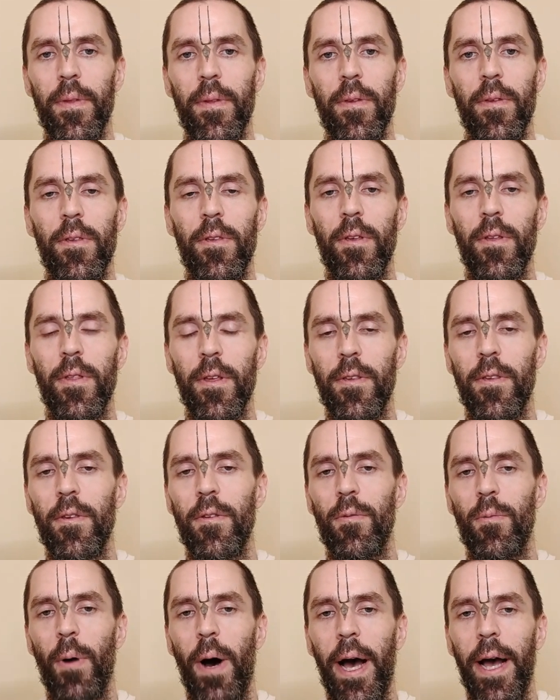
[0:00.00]
So this
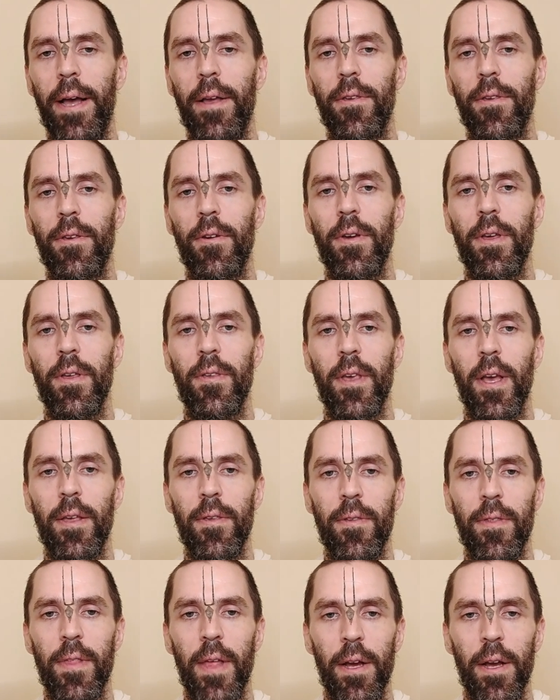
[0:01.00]
is why. So he
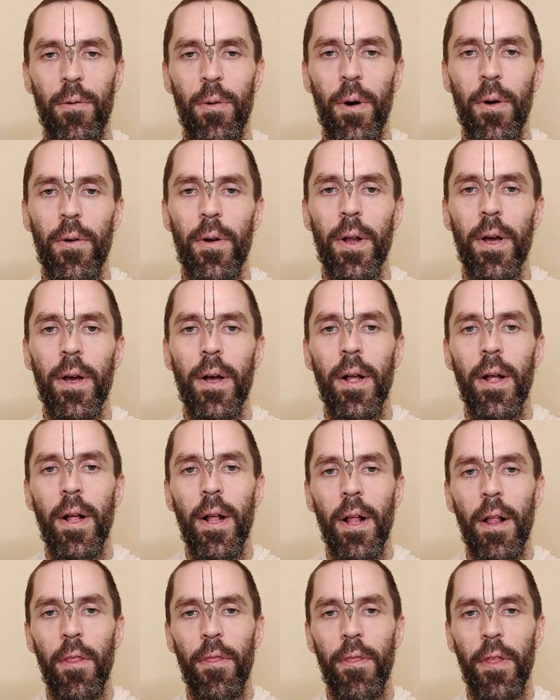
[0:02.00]
says that, quote,
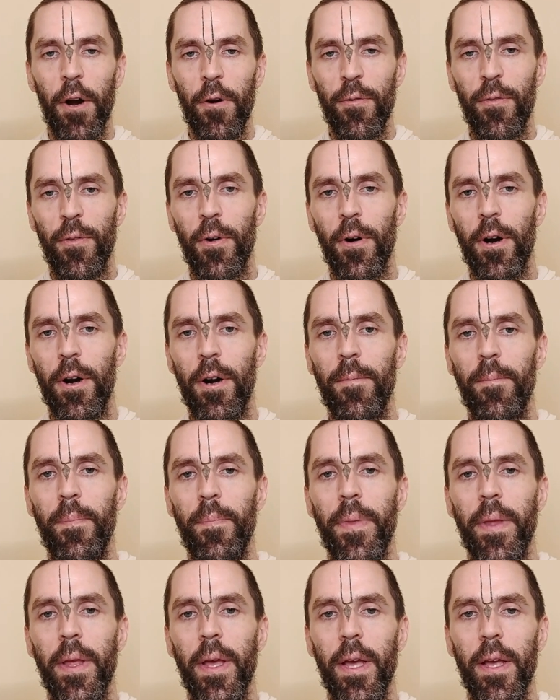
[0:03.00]
"Therefore,
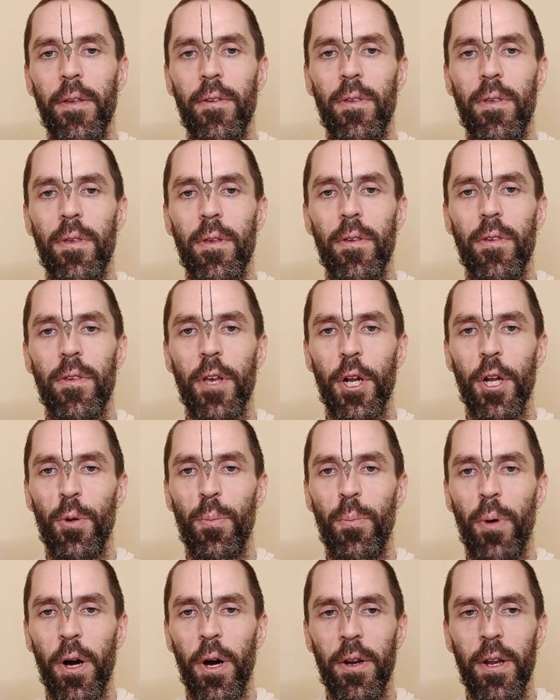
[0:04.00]
is such
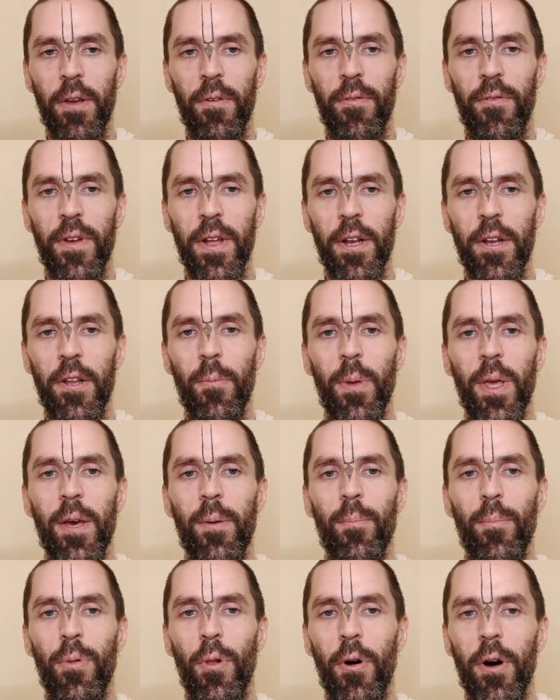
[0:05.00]
bhakti fit to be
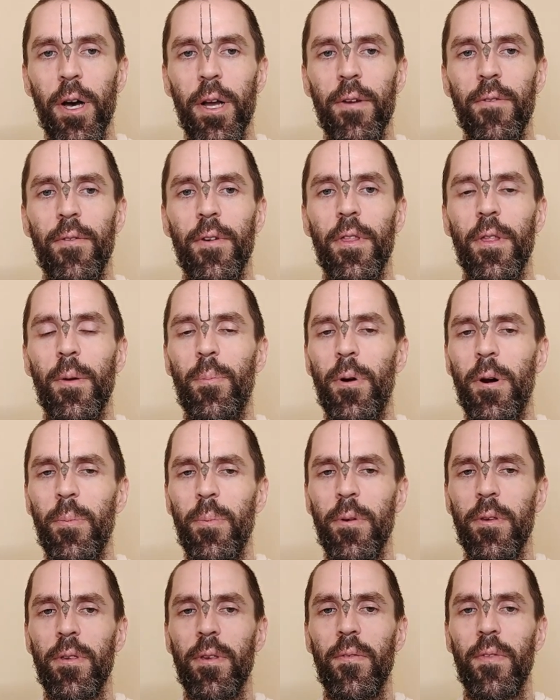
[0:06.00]
employed for the
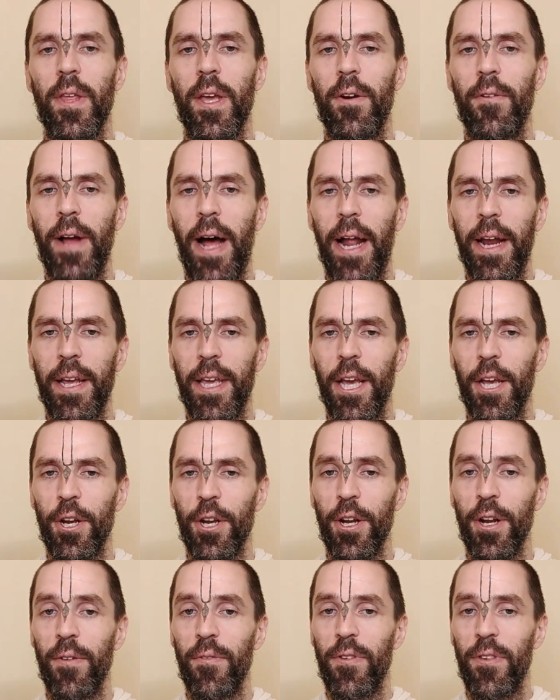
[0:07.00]
purpose of the
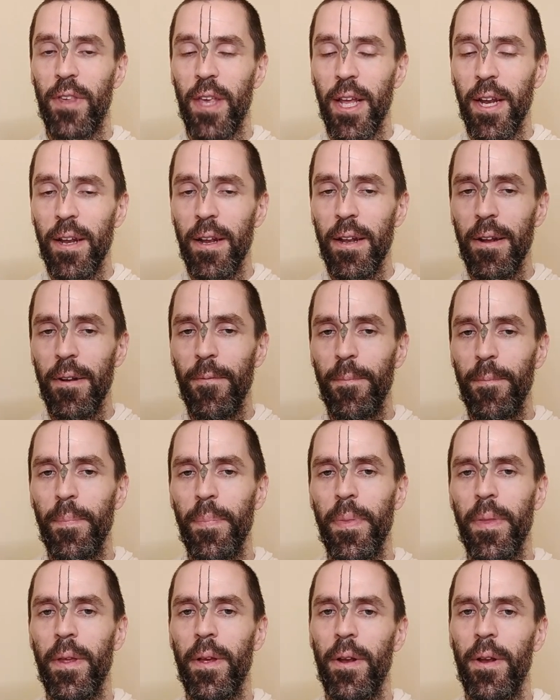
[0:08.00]
eradication of sin?
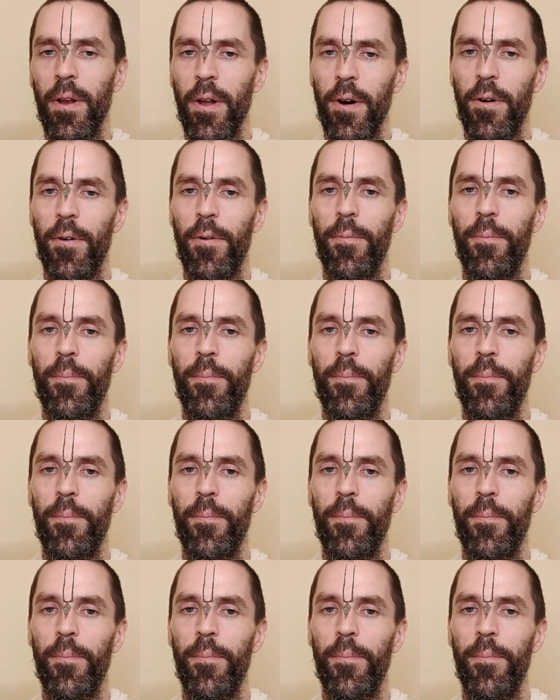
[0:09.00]
No.